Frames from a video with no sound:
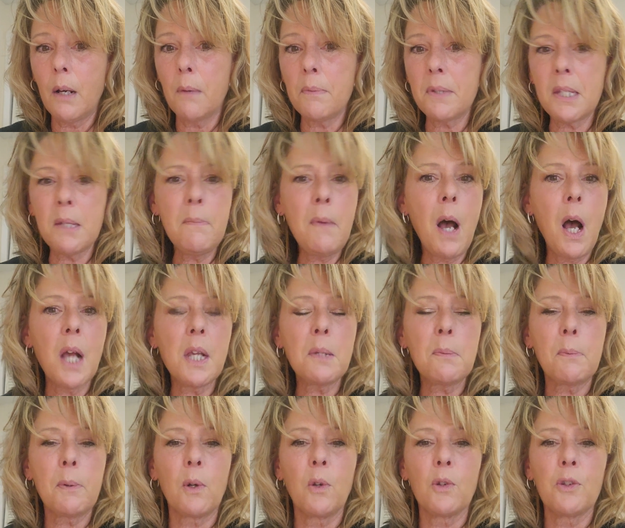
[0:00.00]
Some
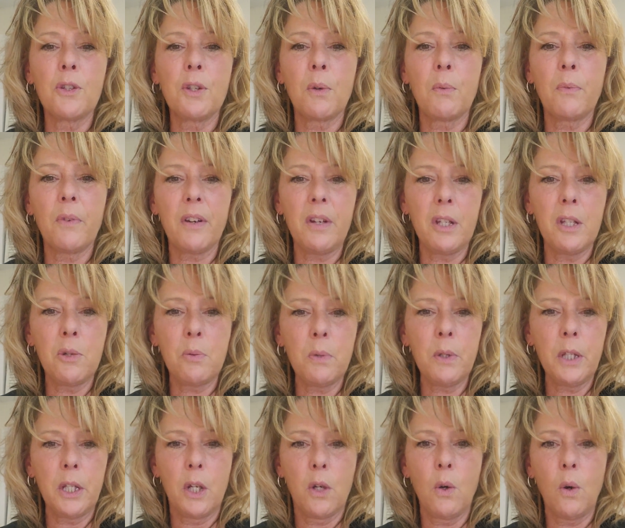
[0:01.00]
hospitals, it's
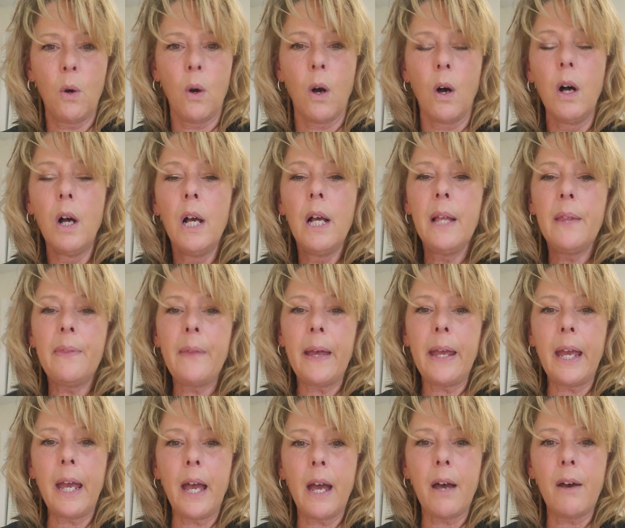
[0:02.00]
really cool.
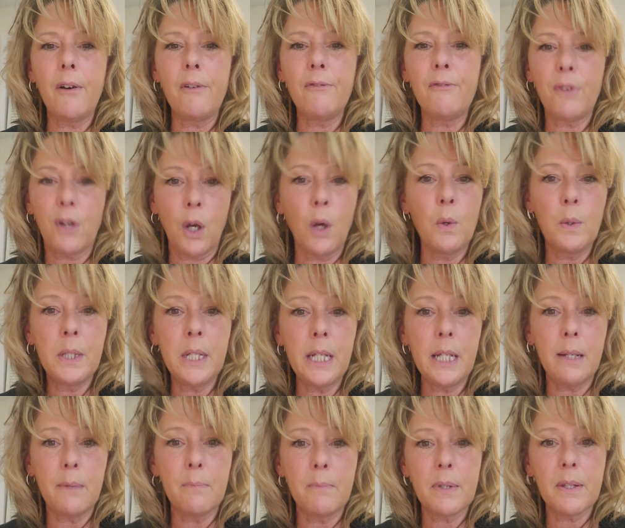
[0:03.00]
They have code
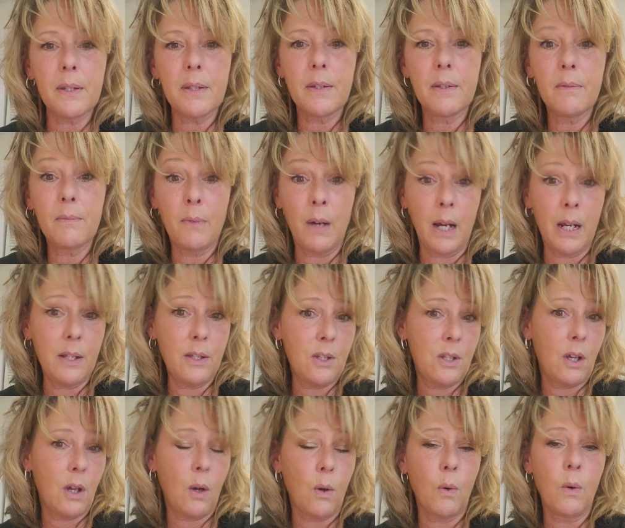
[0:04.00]
teams, right?
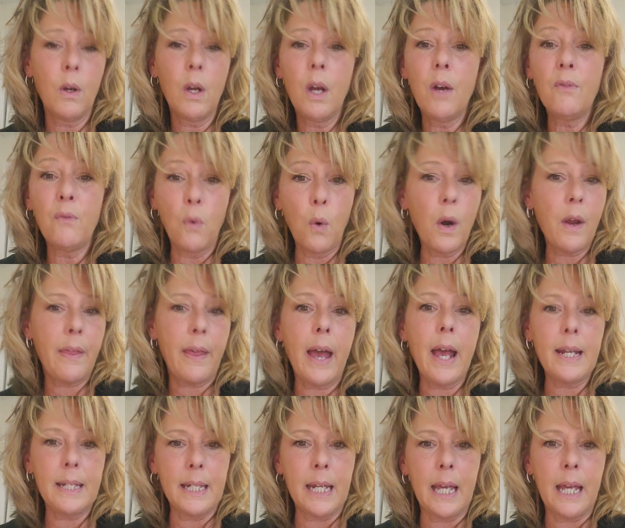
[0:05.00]
So for
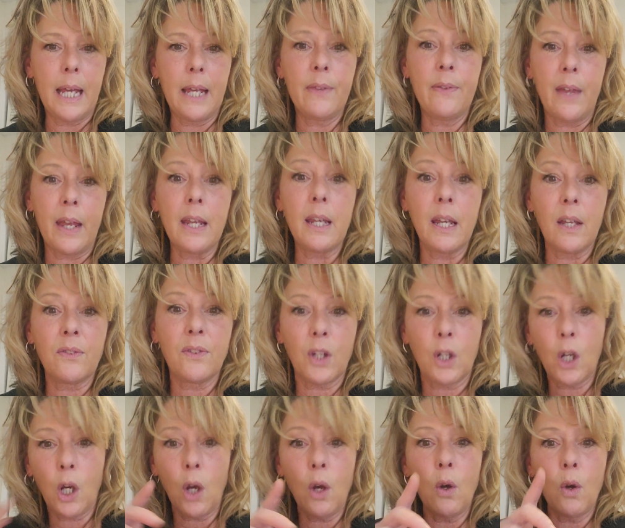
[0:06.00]
that day, they get the
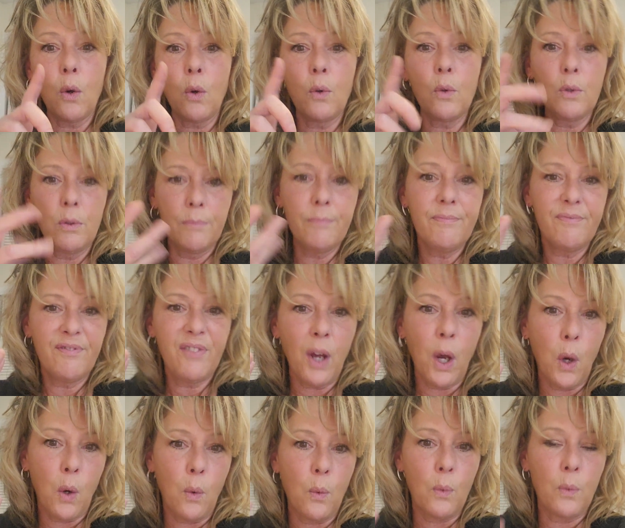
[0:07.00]
code
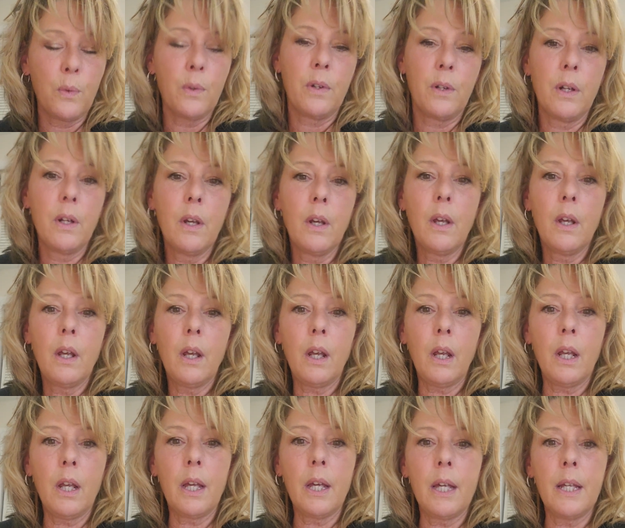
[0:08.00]
phone.
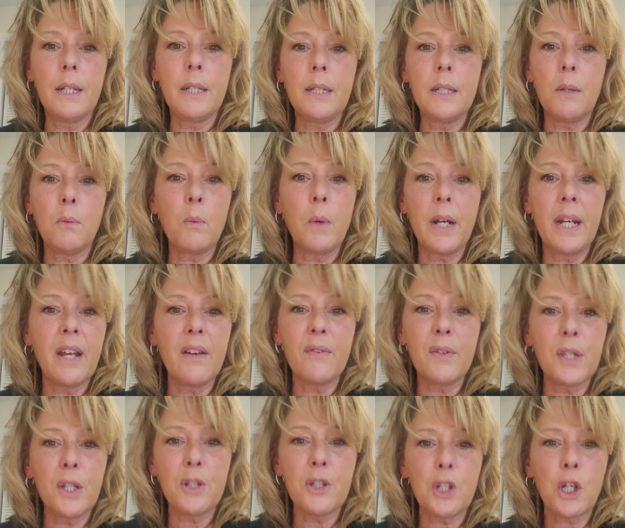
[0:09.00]
And
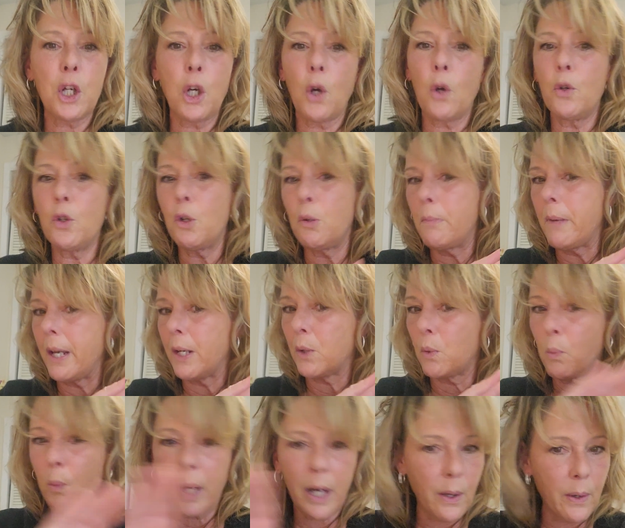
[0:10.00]
whenever there's a code, no matter
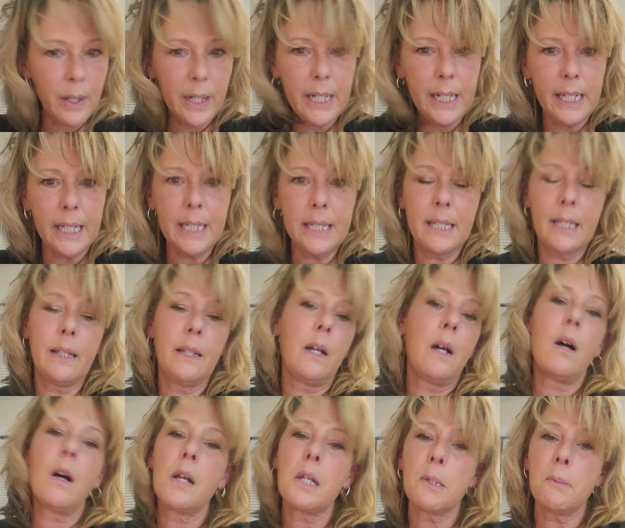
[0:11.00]
where it is in the
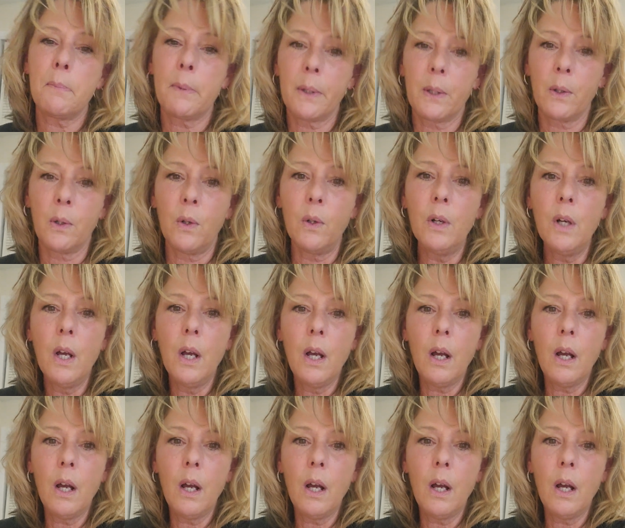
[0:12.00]
hospital,